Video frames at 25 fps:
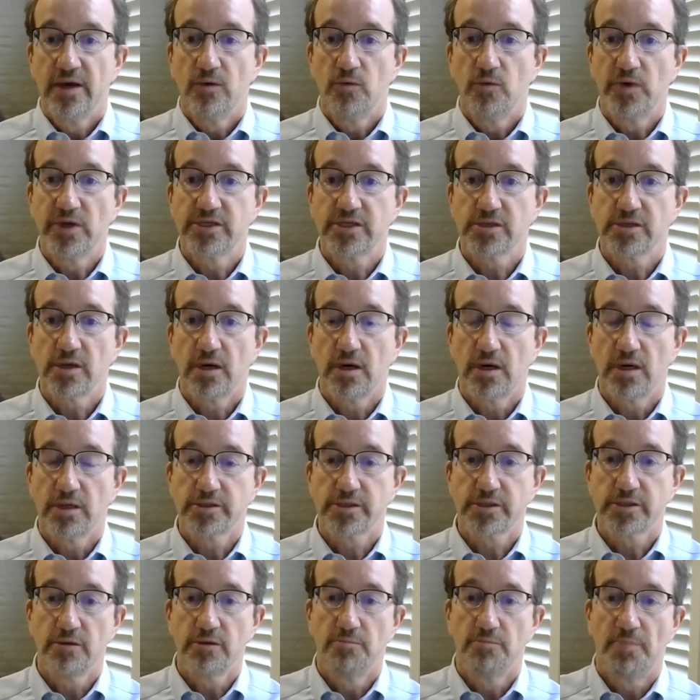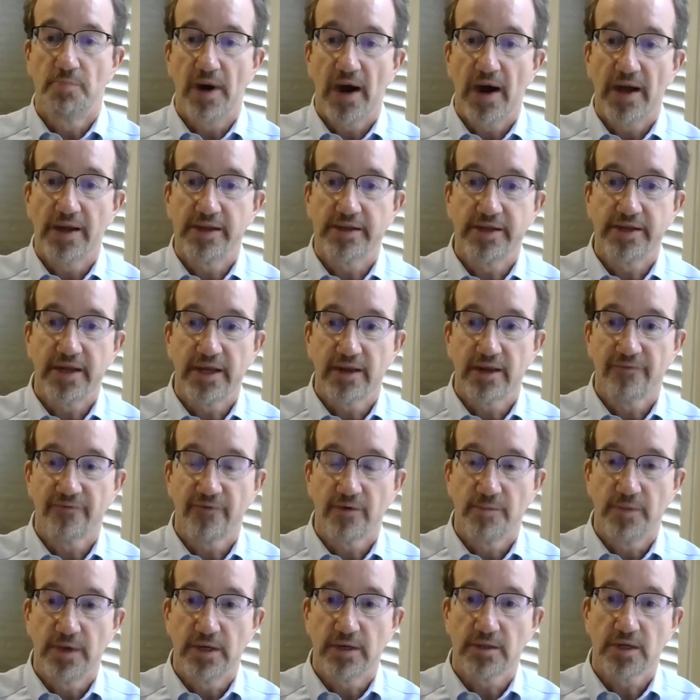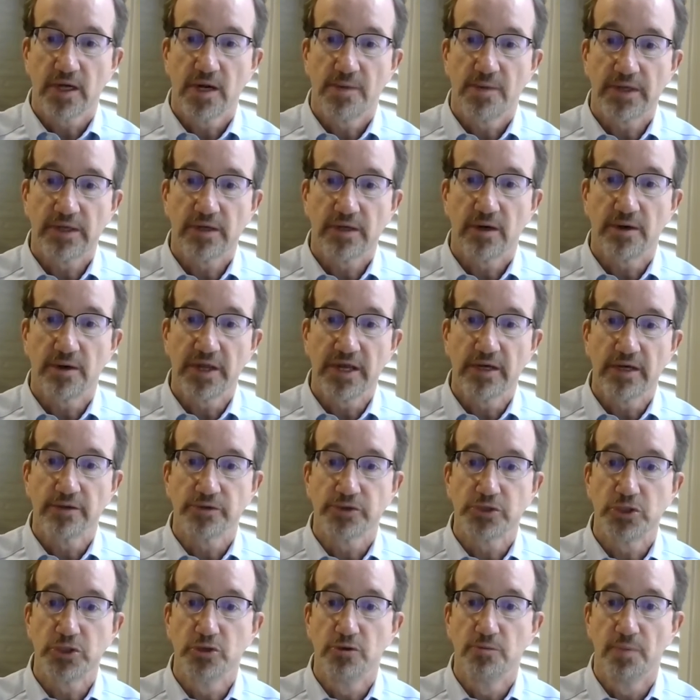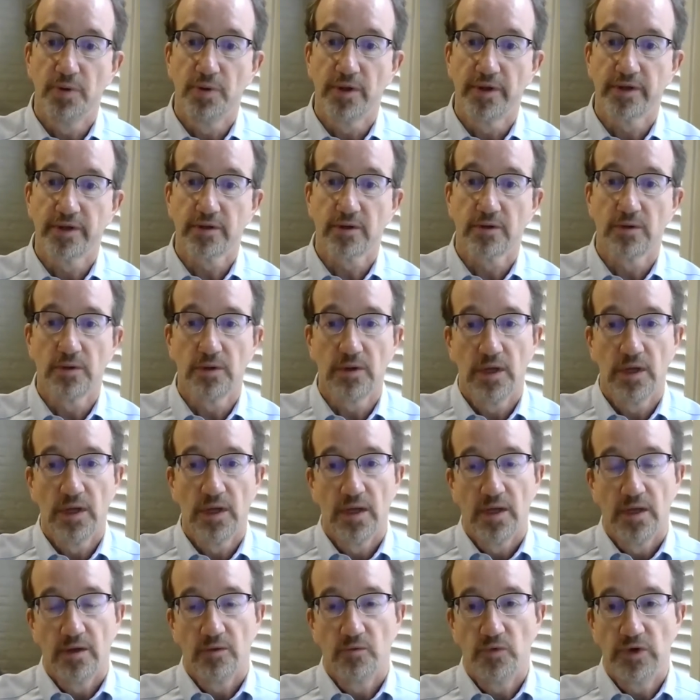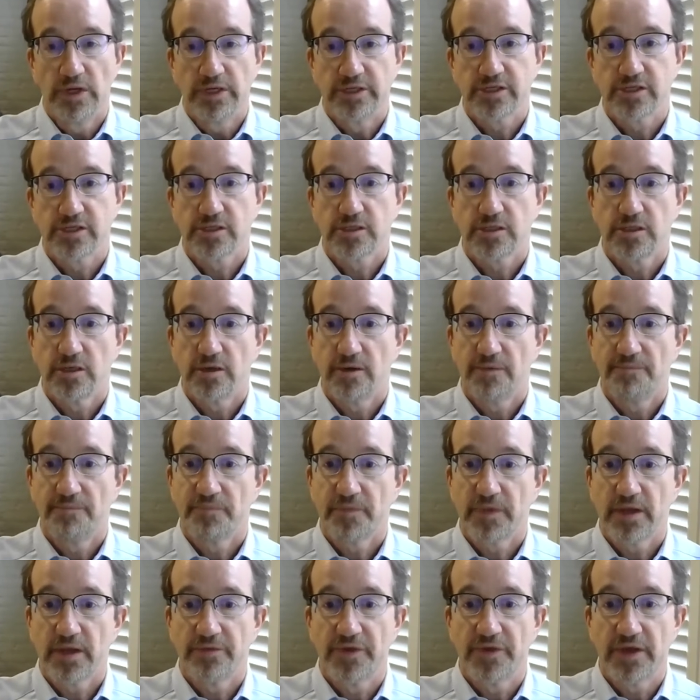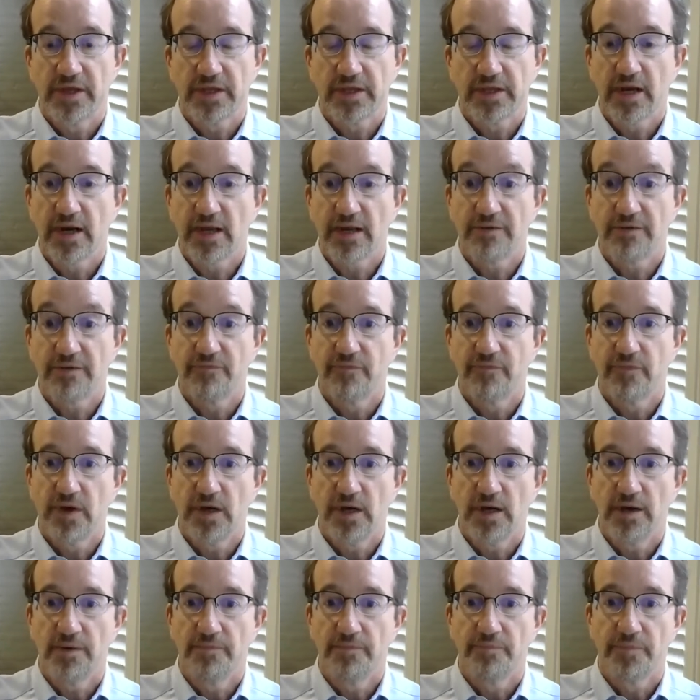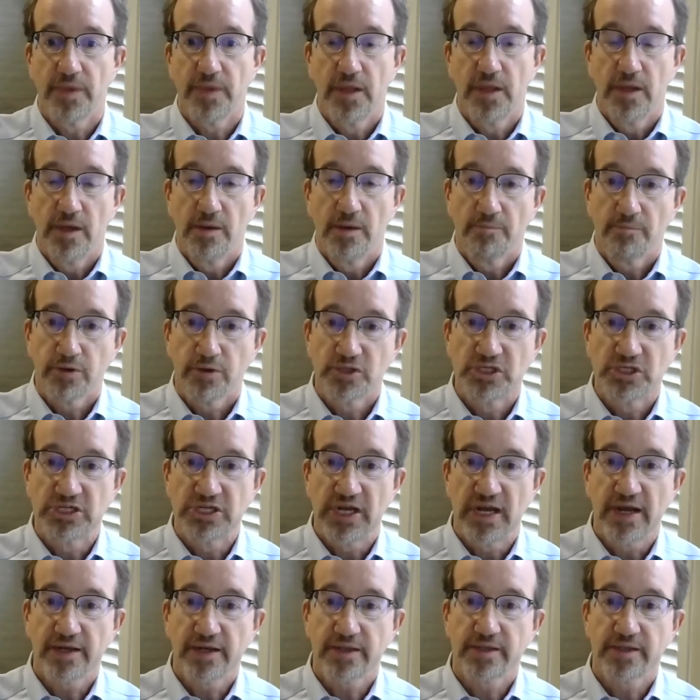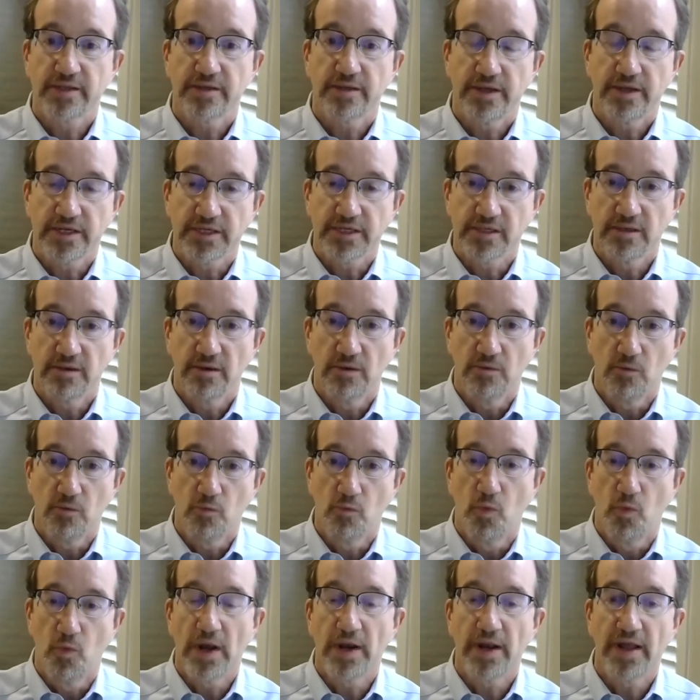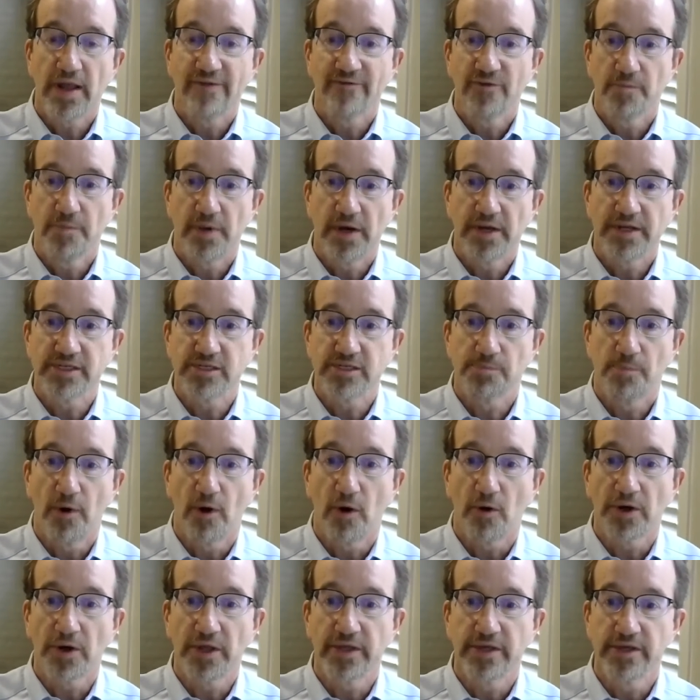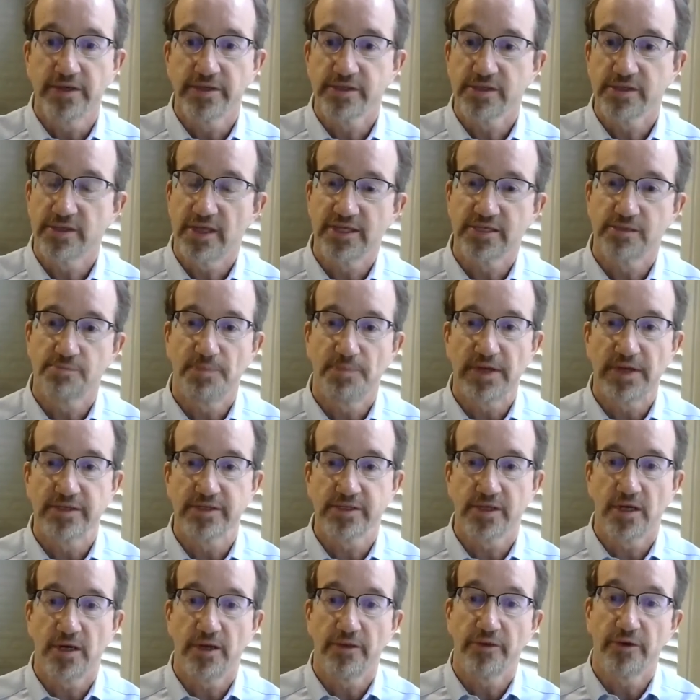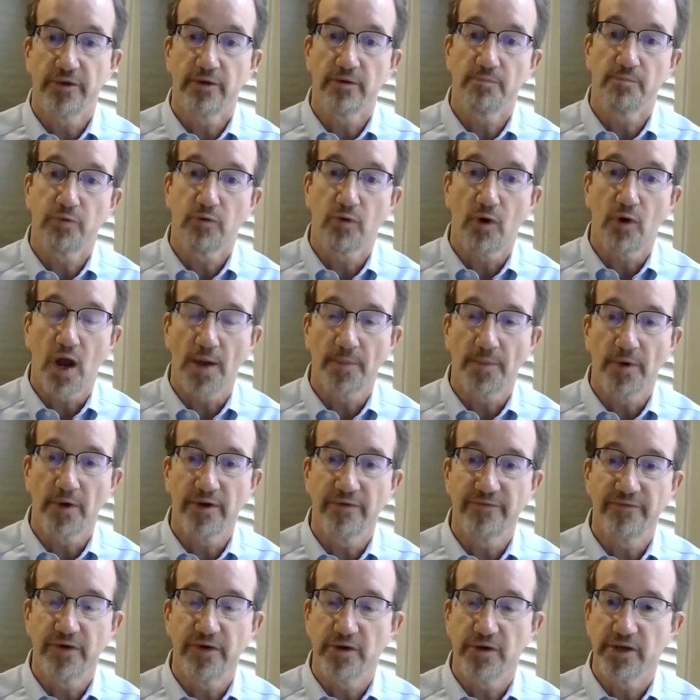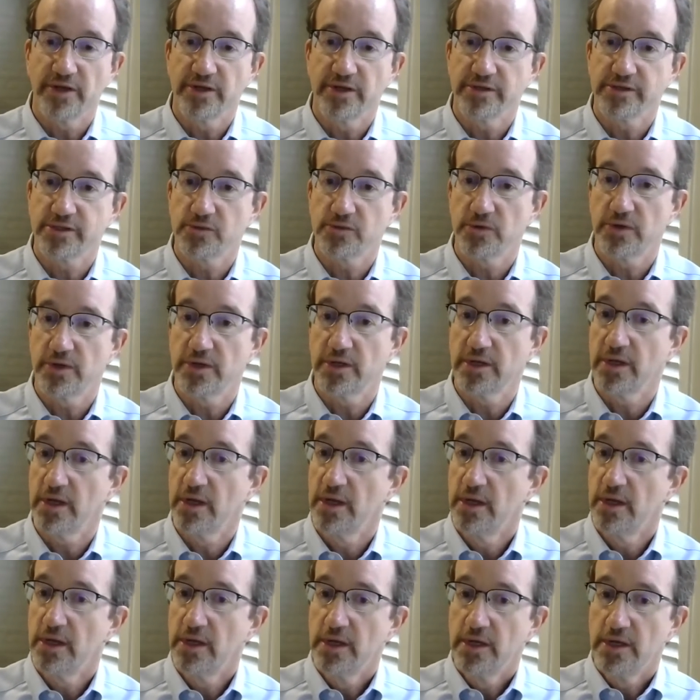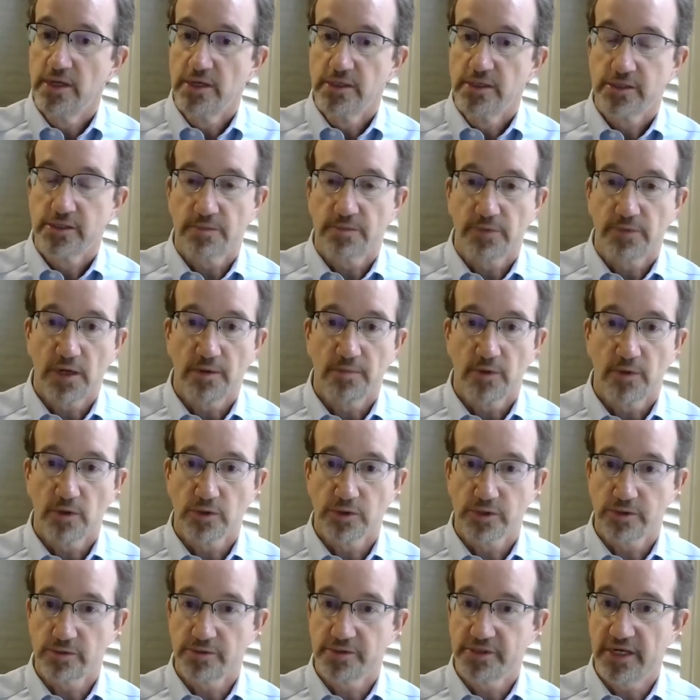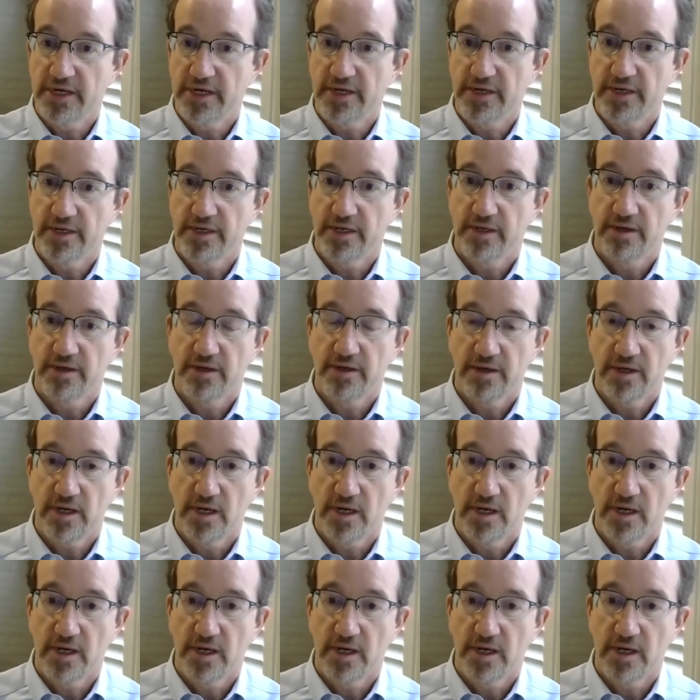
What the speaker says: We also buy data from a company called L2 Political, which they kind of project what everybody's party is, and that's based on their primary voting history, some commercial data.